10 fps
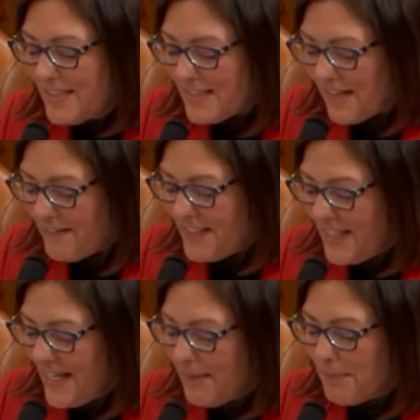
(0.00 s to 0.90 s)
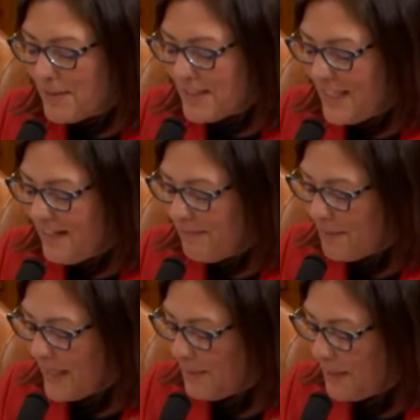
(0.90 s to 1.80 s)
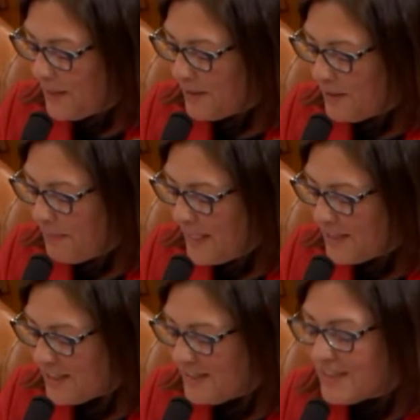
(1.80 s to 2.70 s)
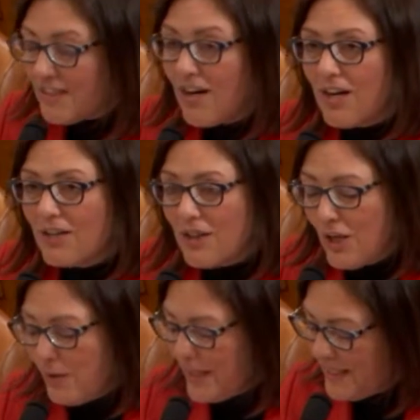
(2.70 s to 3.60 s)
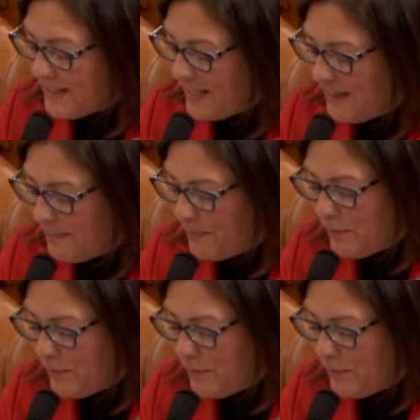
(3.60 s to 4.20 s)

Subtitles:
78% of Planned Parenthood patients are low income,